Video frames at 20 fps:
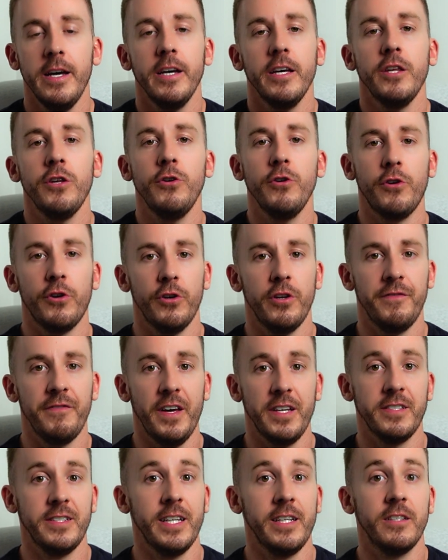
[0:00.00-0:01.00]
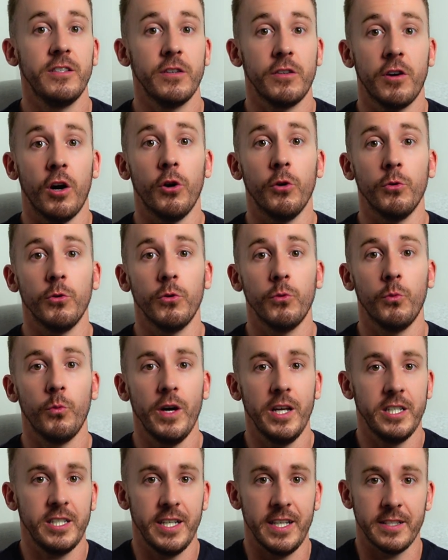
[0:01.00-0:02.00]
You could invest into gold,
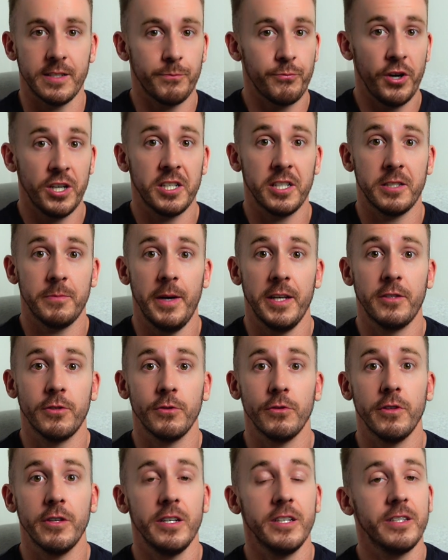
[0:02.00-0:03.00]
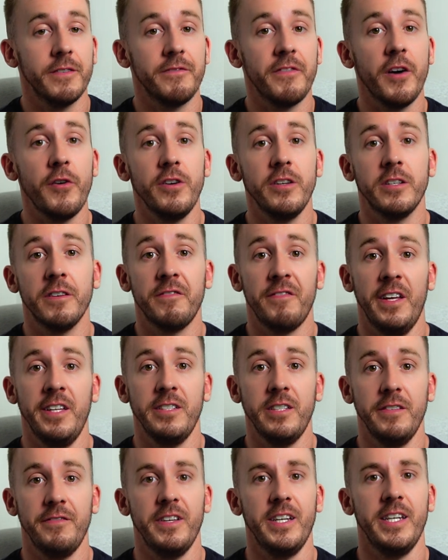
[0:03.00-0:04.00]
which is a precious metal that's very
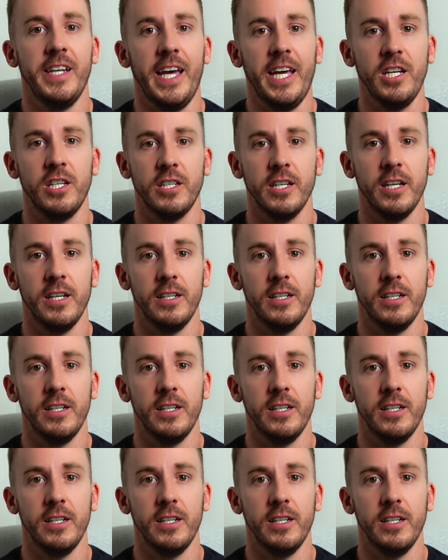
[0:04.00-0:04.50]
defensive in nature.